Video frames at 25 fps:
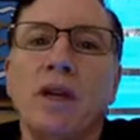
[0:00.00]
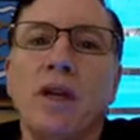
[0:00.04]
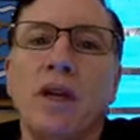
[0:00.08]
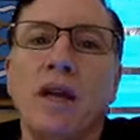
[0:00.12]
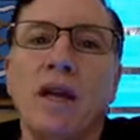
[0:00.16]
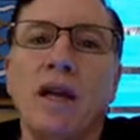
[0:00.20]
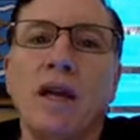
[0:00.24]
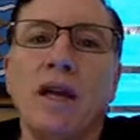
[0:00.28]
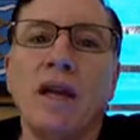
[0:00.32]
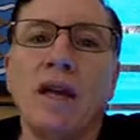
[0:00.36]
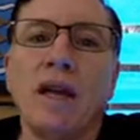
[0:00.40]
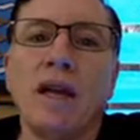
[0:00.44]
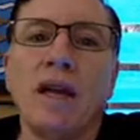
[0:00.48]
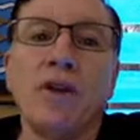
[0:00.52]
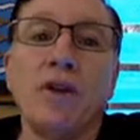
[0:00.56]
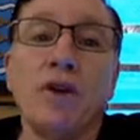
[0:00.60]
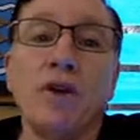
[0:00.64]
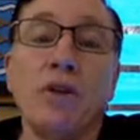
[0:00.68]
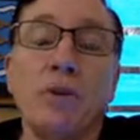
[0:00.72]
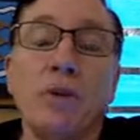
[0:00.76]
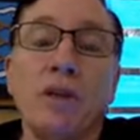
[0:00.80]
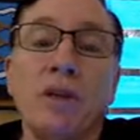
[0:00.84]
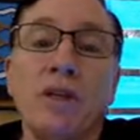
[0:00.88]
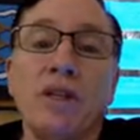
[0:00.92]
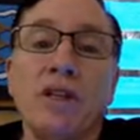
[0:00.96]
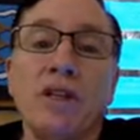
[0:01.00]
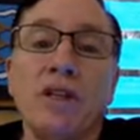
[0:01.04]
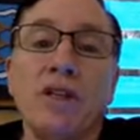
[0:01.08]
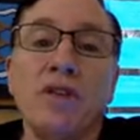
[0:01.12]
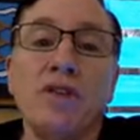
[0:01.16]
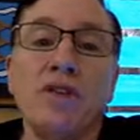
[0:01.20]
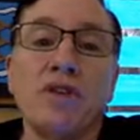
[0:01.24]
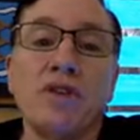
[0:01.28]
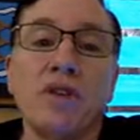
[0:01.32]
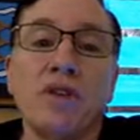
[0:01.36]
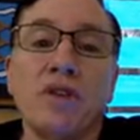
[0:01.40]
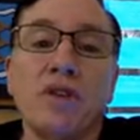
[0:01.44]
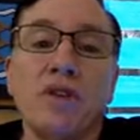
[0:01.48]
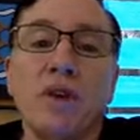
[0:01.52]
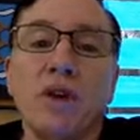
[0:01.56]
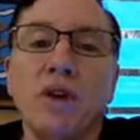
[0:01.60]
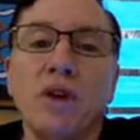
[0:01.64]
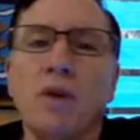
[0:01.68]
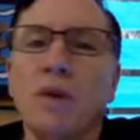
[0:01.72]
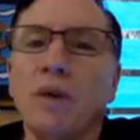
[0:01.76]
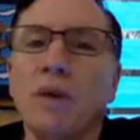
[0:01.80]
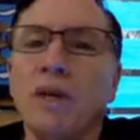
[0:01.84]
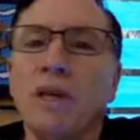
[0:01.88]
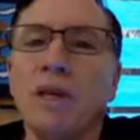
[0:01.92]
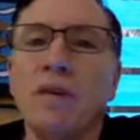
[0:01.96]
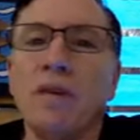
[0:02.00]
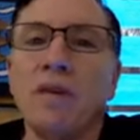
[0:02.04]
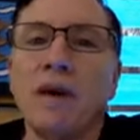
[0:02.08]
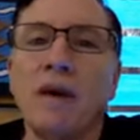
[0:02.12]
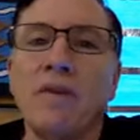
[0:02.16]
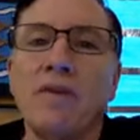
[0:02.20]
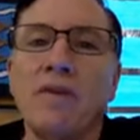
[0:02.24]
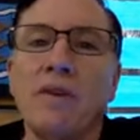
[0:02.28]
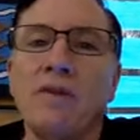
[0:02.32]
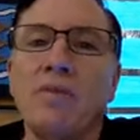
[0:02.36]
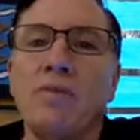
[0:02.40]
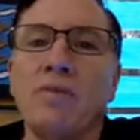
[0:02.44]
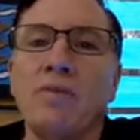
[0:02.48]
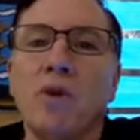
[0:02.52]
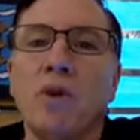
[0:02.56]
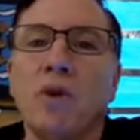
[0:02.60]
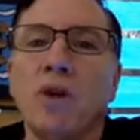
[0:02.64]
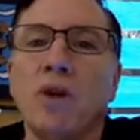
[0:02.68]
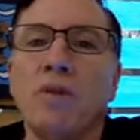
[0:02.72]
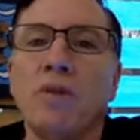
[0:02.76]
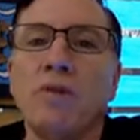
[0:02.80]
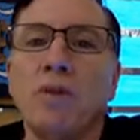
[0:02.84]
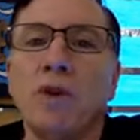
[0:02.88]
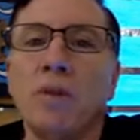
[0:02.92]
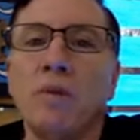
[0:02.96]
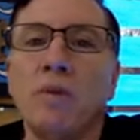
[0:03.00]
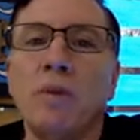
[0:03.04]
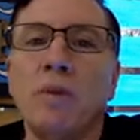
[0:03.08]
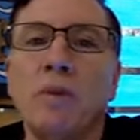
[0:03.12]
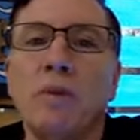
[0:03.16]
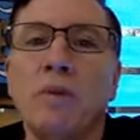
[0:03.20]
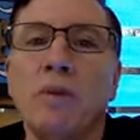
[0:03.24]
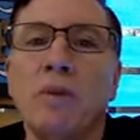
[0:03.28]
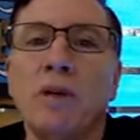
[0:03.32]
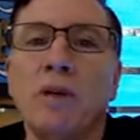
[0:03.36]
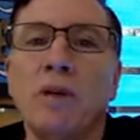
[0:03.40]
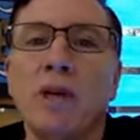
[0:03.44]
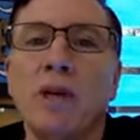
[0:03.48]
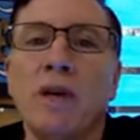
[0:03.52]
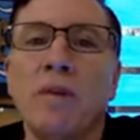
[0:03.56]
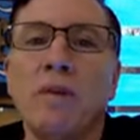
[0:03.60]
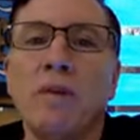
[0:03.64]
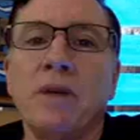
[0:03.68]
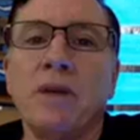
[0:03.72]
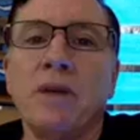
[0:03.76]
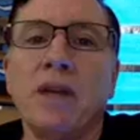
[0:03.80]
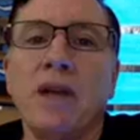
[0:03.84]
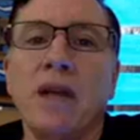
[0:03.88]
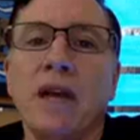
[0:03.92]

And that group continues to grow. We keep having more and more people come and